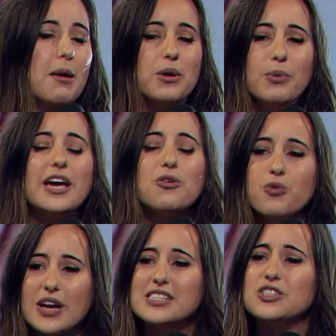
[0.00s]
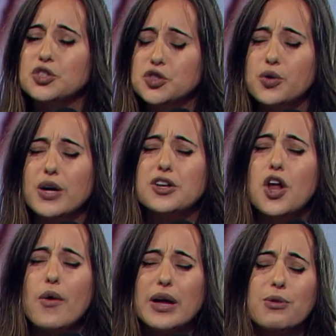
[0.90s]
but we can rest assured
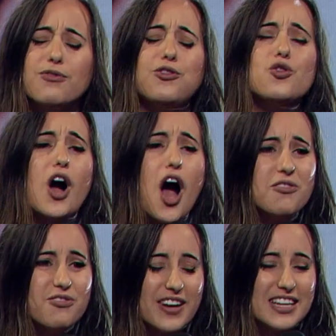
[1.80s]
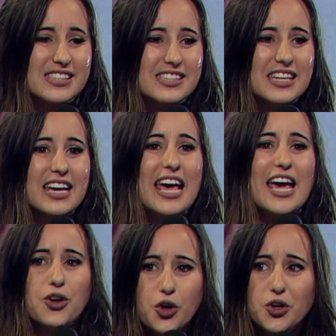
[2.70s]
knowing with full confidence
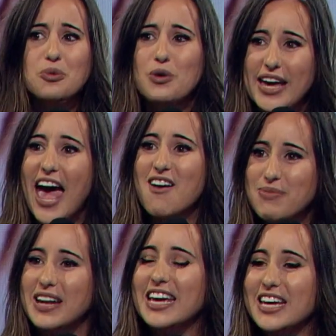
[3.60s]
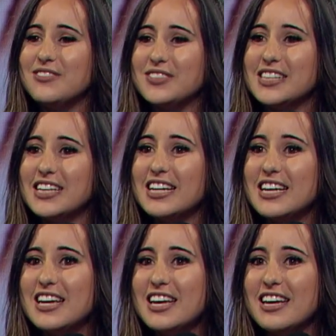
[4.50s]
in whom we have believed,
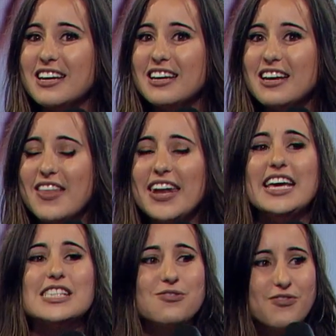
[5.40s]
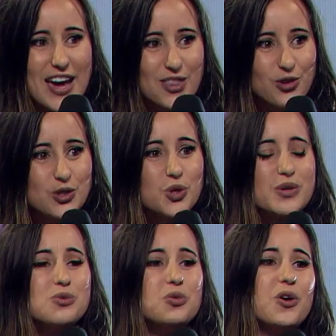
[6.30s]
that He is faithful to
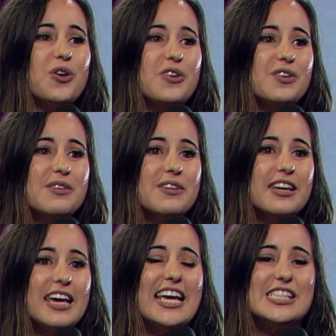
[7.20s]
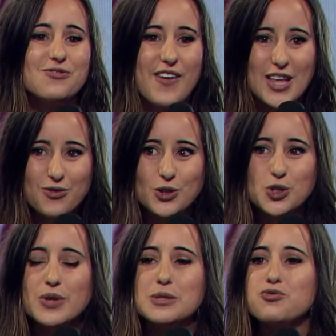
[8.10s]
His word, He's faithful
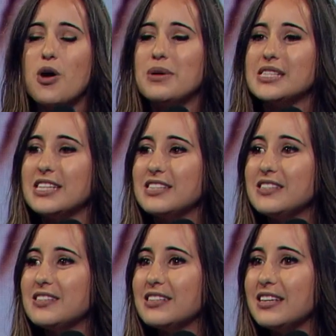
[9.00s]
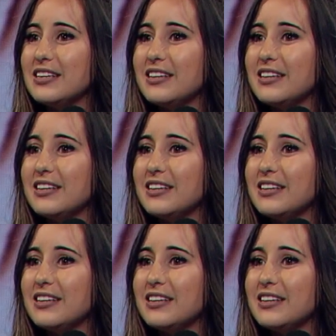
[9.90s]
to His promises,